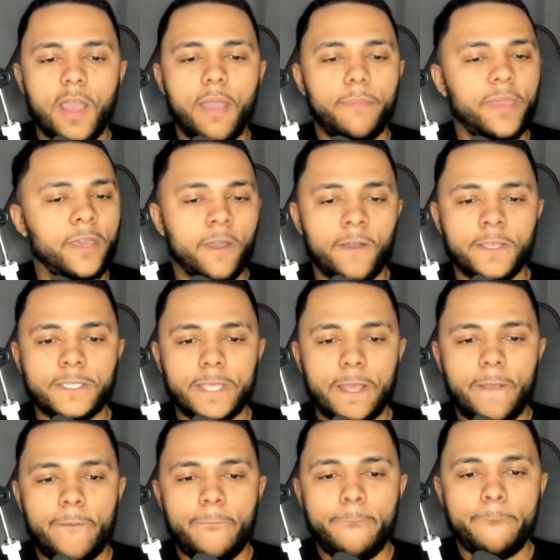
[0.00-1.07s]
Because
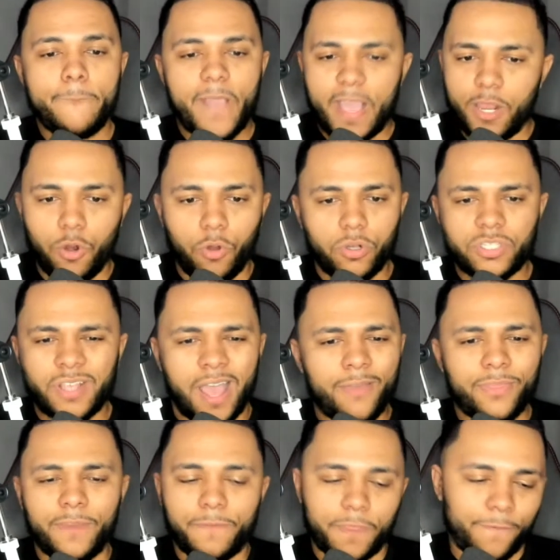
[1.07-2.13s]
it looks like
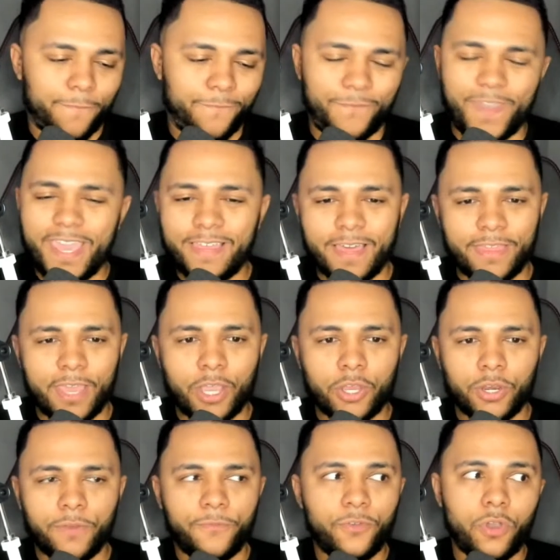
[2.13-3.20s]
the fee that they
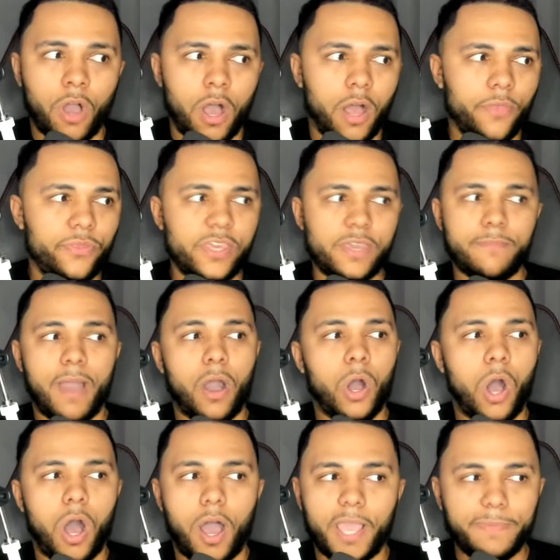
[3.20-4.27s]
could have got, the amount of
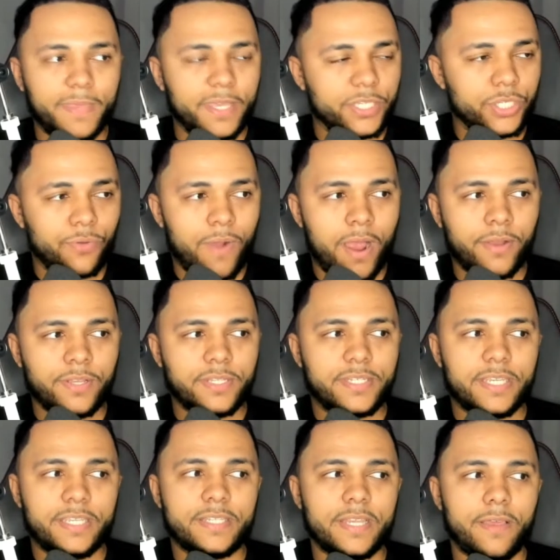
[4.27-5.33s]
hype that surrounds
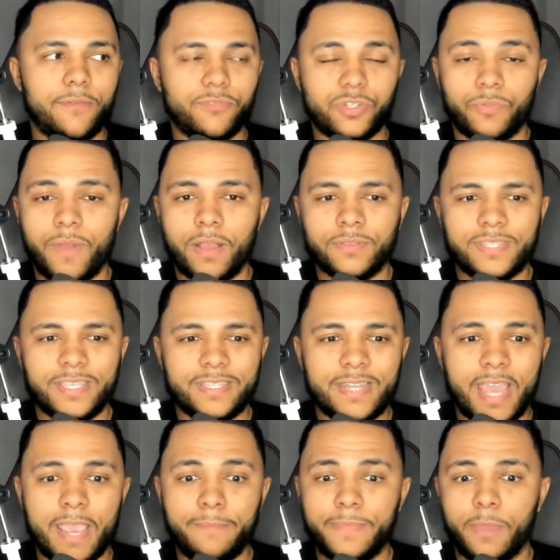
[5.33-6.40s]
his
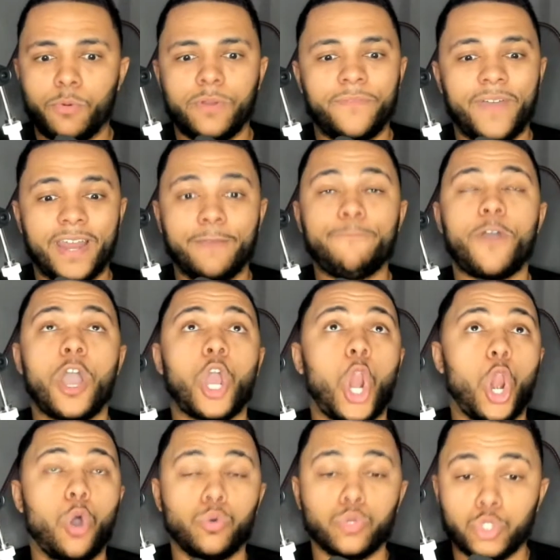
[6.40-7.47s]
name, they would have had a
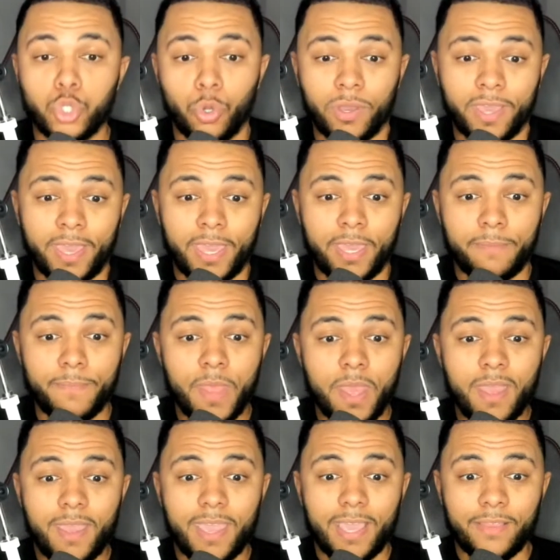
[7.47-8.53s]
close look at him
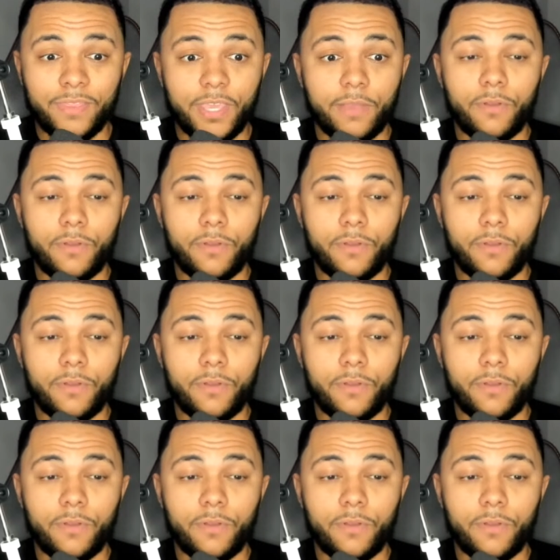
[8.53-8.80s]
in